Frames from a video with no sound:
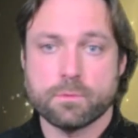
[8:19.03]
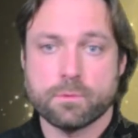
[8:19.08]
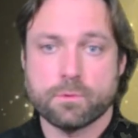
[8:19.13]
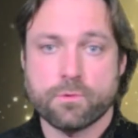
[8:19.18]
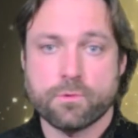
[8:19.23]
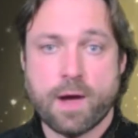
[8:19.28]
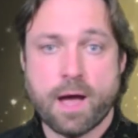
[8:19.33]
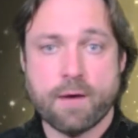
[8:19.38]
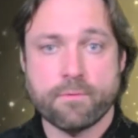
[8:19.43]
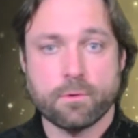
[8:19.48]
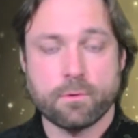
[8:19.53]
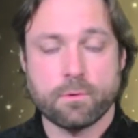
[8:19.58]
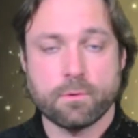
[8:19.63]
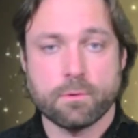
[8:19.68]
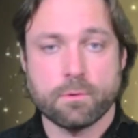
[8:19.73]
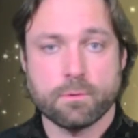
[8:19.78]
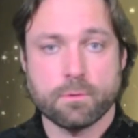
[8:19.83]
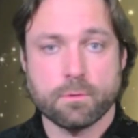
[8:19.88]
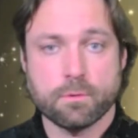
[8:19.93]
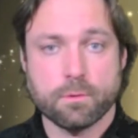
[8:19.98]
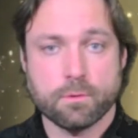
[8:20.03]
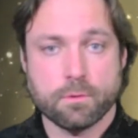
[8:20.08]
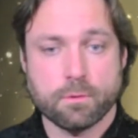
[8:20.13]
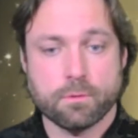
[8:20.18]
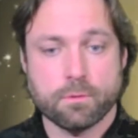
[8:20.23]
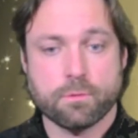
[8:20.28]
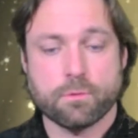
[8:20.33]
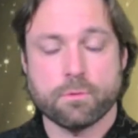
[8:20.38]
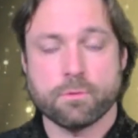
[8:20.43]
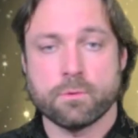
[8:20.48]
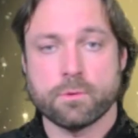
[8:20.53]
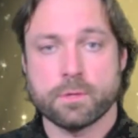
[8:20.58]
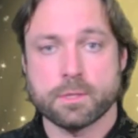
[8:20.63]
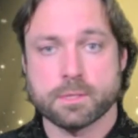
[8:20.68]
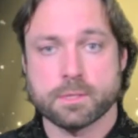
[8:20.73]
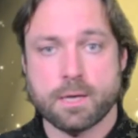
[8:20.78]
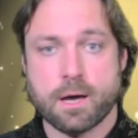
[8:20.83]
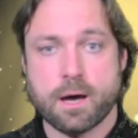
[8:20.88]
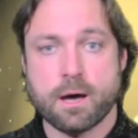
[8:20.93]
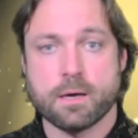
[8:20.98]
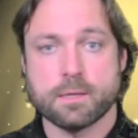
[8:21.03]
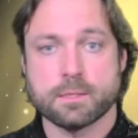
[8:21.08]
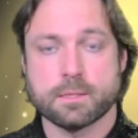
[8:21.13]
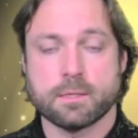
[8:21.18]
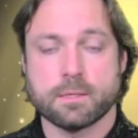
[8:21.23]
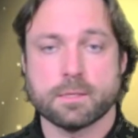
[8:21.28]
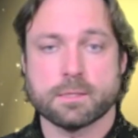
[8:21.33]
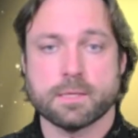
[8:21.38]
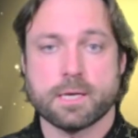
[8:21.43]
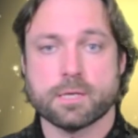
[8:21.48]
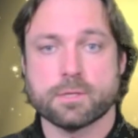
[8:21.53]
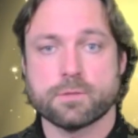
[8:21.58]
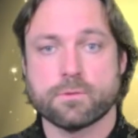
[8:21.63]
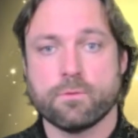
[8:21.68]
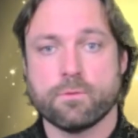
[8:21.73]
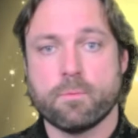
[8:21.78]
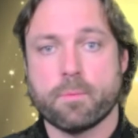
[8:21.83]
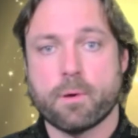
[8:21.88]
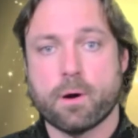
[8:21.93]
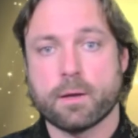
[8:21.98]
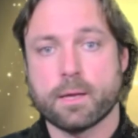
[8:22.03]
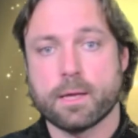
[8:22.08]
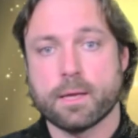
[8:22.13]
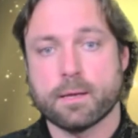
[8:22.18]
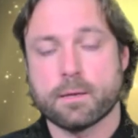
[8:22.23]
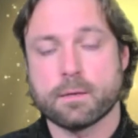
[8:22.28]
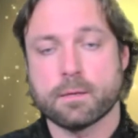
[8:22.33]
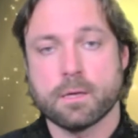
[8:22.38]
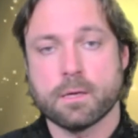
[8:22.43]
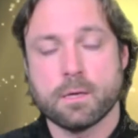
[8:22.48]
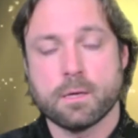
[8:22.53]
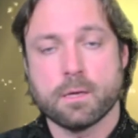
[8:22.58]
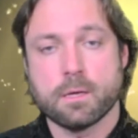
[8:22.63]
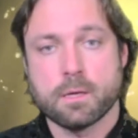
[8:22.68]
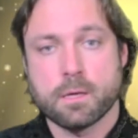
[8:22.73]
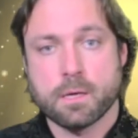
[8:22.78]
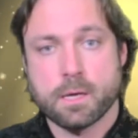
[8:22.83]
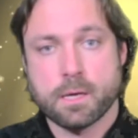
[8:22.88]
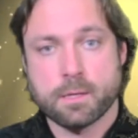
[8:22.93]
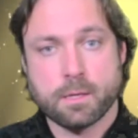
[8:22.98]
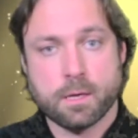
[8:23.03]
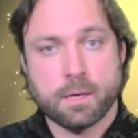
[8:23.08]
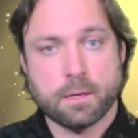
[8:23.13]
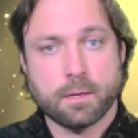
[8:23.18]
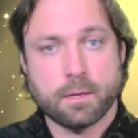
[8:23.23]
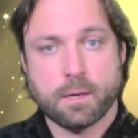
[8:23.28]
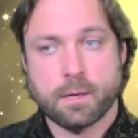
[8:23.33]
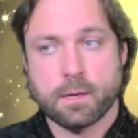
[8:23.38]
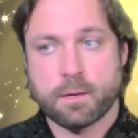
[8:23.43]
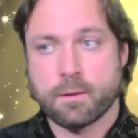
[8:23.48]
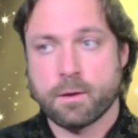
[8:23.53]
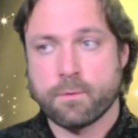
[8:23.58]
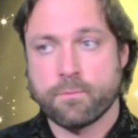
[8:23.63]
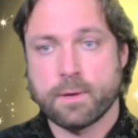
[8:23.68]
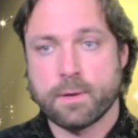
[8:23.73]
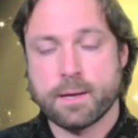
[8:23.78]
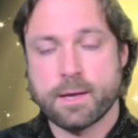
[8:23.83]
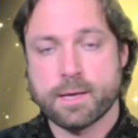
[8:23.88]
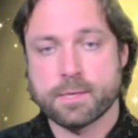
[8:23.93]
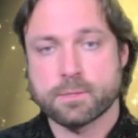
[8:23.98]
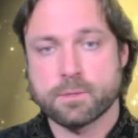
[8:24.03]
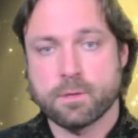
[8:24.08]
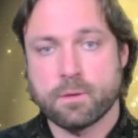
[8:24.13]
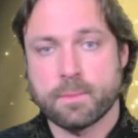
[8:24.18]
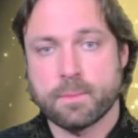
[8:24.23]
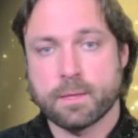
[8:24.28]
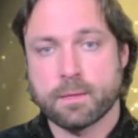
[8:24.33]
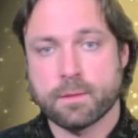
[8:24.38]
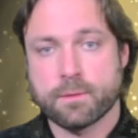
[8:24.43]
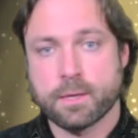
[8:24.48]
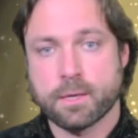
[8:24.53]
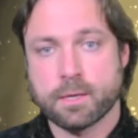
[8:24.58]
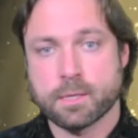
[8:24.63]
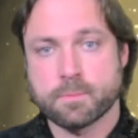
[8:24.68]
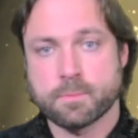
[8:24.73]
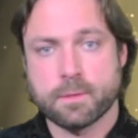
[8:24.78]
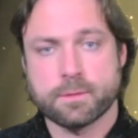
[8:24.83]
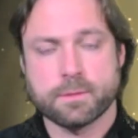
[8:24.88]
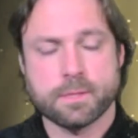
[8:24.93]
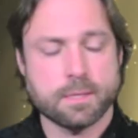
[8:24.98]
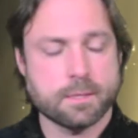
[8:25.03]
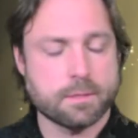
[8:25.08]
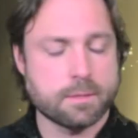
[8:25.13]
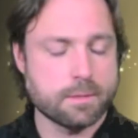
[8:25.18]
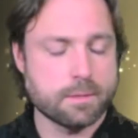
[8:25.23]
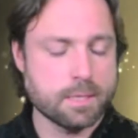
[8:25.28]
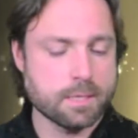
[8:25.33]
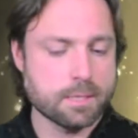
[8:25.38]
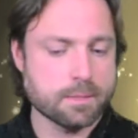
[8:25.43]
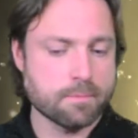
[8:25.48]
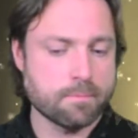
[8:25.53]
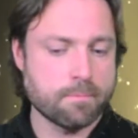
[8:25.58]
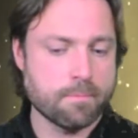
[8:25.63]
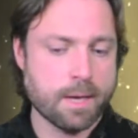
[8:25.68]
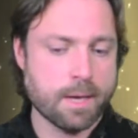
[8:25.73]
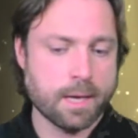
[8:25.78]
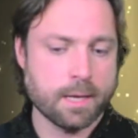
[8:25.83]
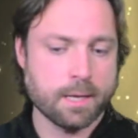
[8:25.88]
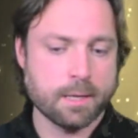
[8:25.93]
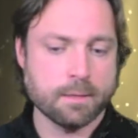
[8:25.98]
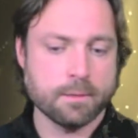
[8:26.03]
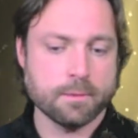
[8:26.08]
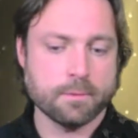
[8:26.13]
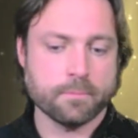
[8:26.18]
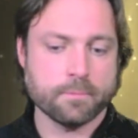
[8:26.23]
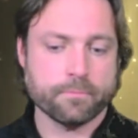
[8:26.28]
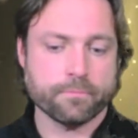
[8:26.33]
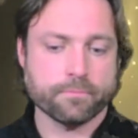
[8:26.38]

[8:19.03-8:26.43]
travel through the stars in his astral body, and I realized so many things. But this main